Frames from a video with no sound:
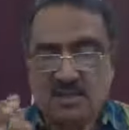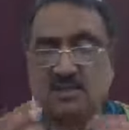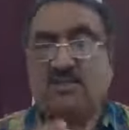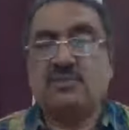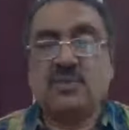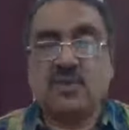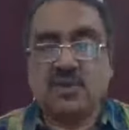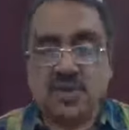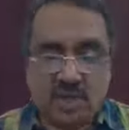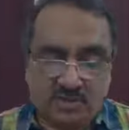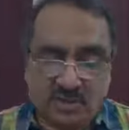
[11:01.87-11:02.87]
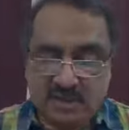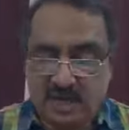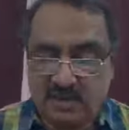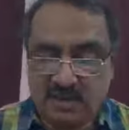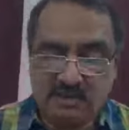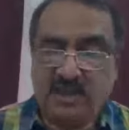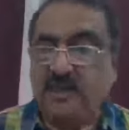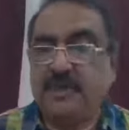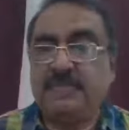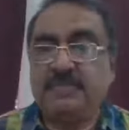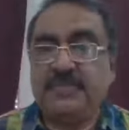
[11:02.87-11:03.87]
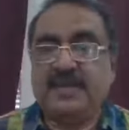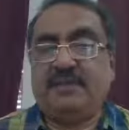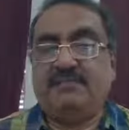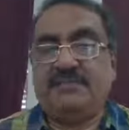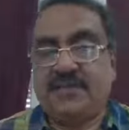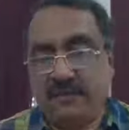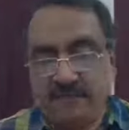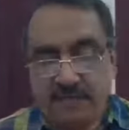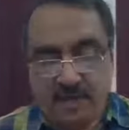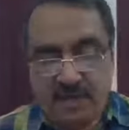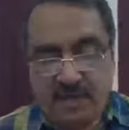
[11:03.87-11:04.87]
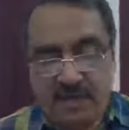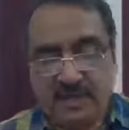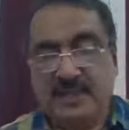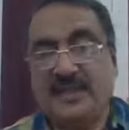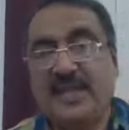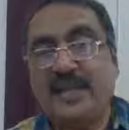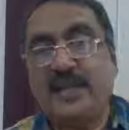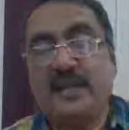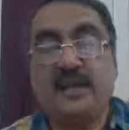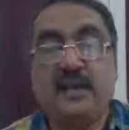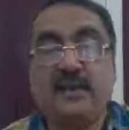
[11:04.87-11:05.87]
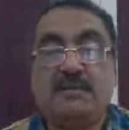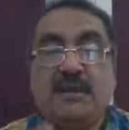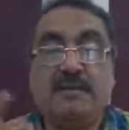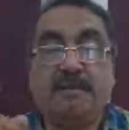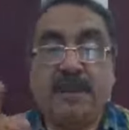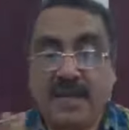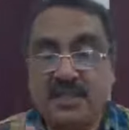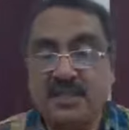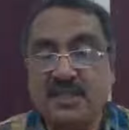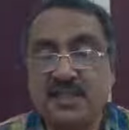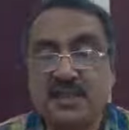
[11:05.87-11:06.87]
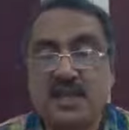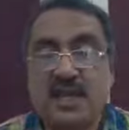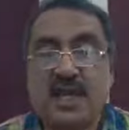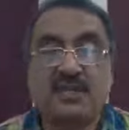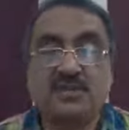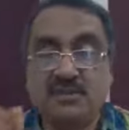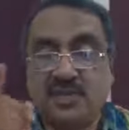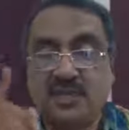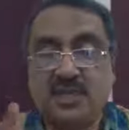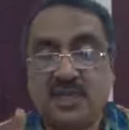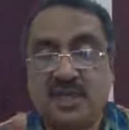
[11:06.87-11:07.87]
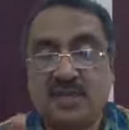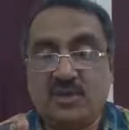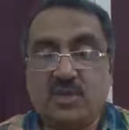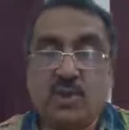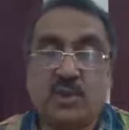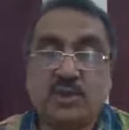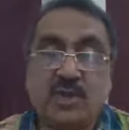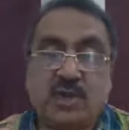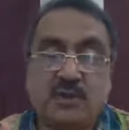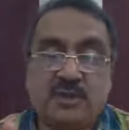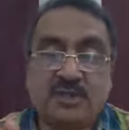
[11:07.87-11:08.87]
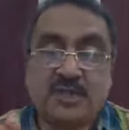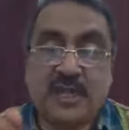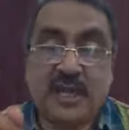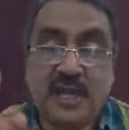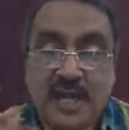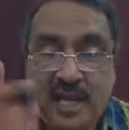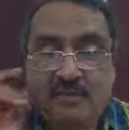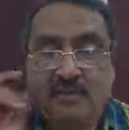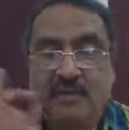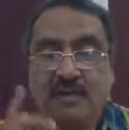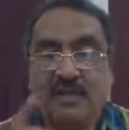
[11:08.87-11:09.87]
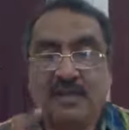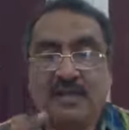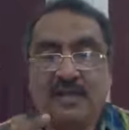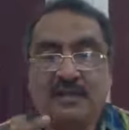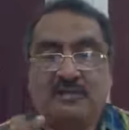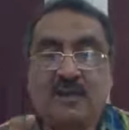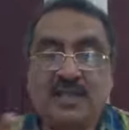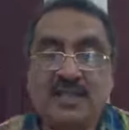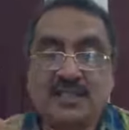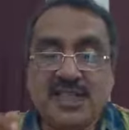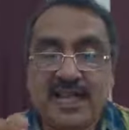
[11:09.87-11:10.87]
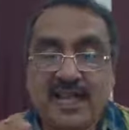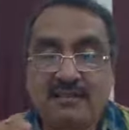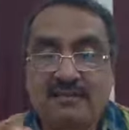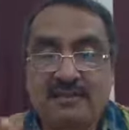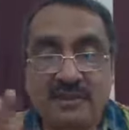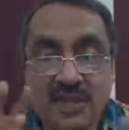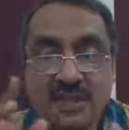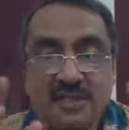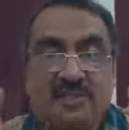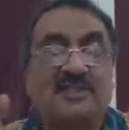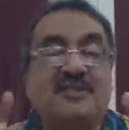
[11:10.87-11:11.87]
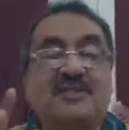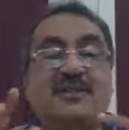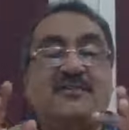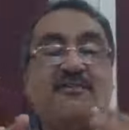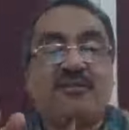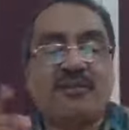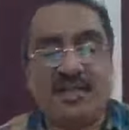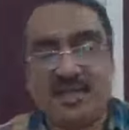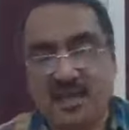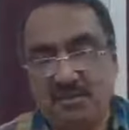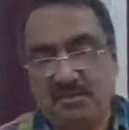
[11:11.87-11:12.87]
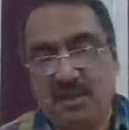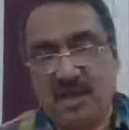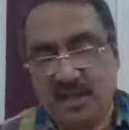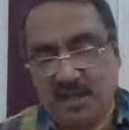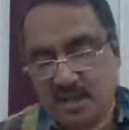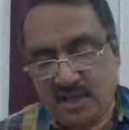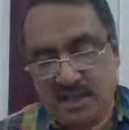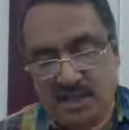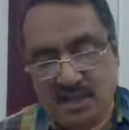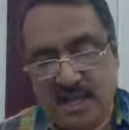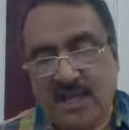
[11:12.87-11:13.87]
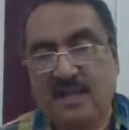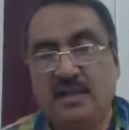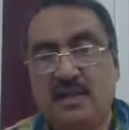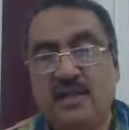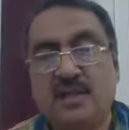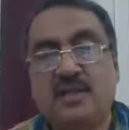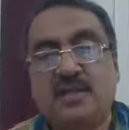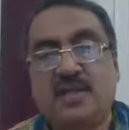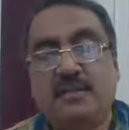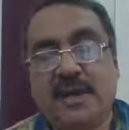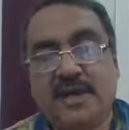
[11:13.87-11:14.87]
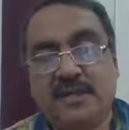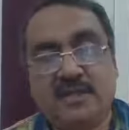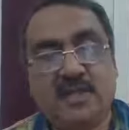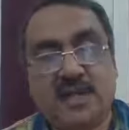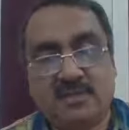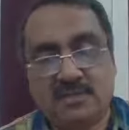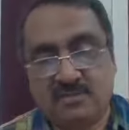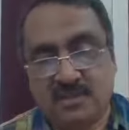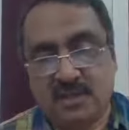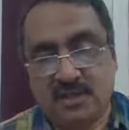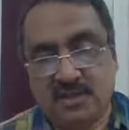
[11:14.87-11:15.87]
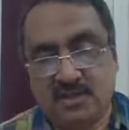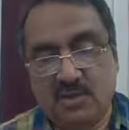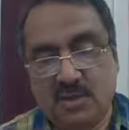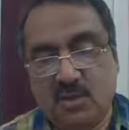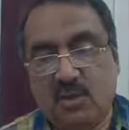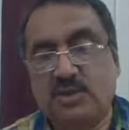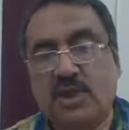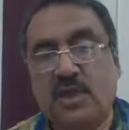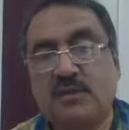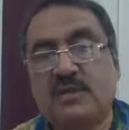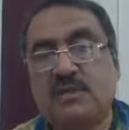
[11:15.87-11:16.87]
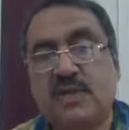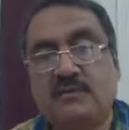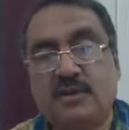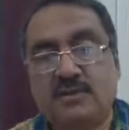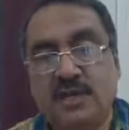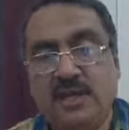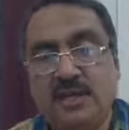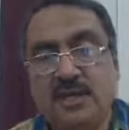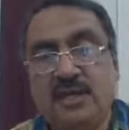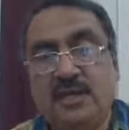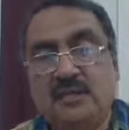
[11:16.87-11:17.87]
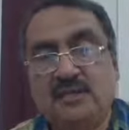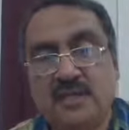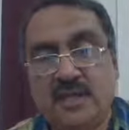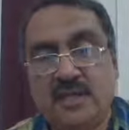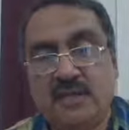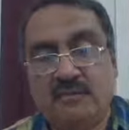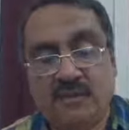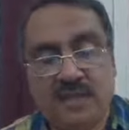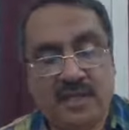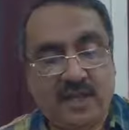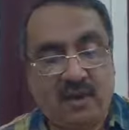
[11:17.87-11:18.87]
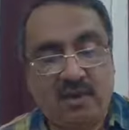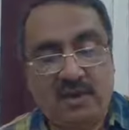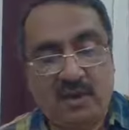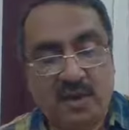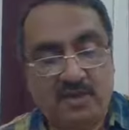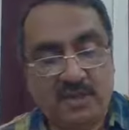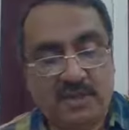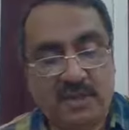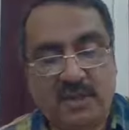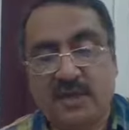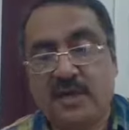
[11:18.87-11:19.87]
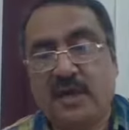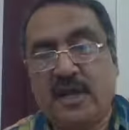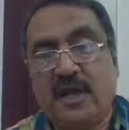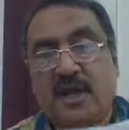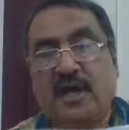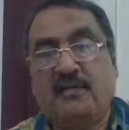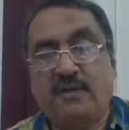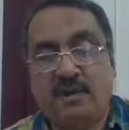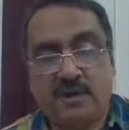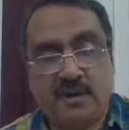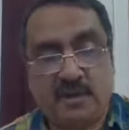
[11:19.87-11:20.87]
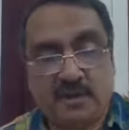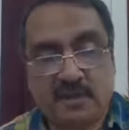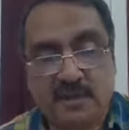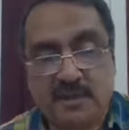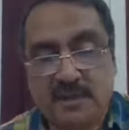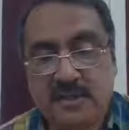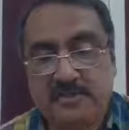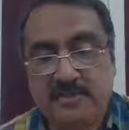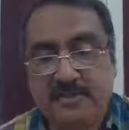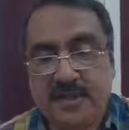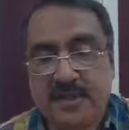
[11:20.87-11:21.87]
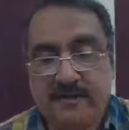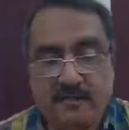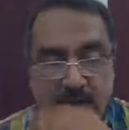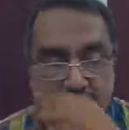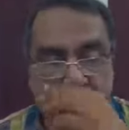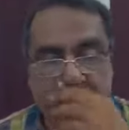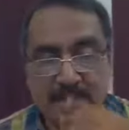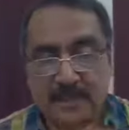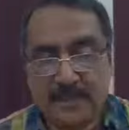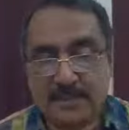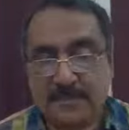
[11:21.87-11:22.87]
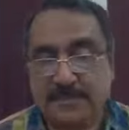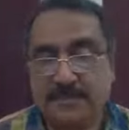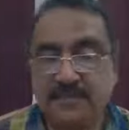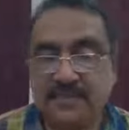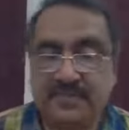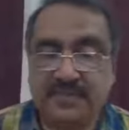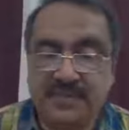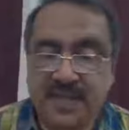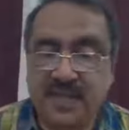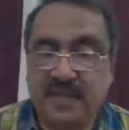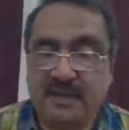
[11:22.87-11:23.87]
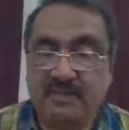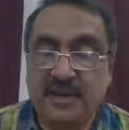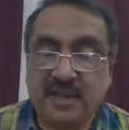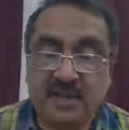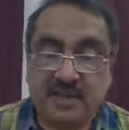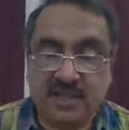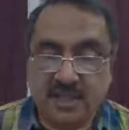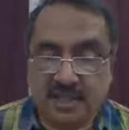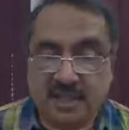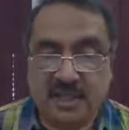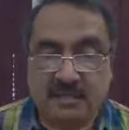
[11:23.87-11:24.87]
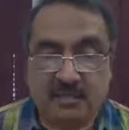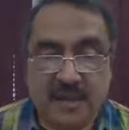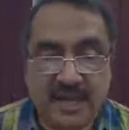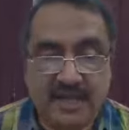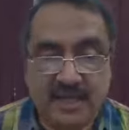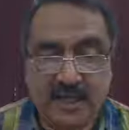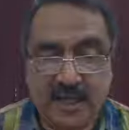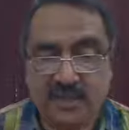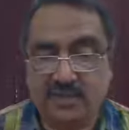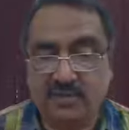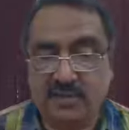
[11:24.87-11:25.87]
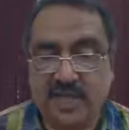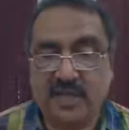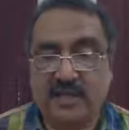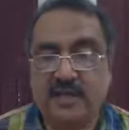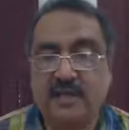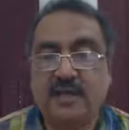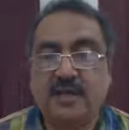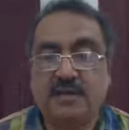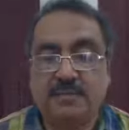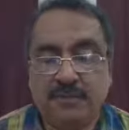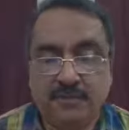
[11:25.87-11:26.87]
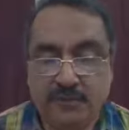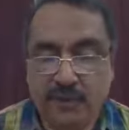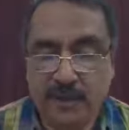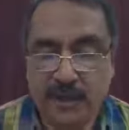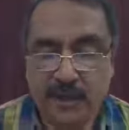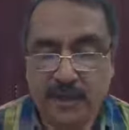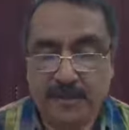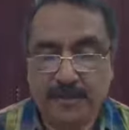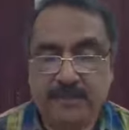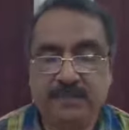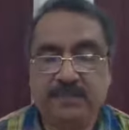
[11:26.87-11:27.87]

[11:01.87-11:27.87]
So those documents have to be kept safely. Then the manager has to see that those documents are alive. What is alive? That is from the time borrowing angle, the manager has to see. So those documents have to be seen whether all documents are alive or not. Then what are the precaution that the bank has to take before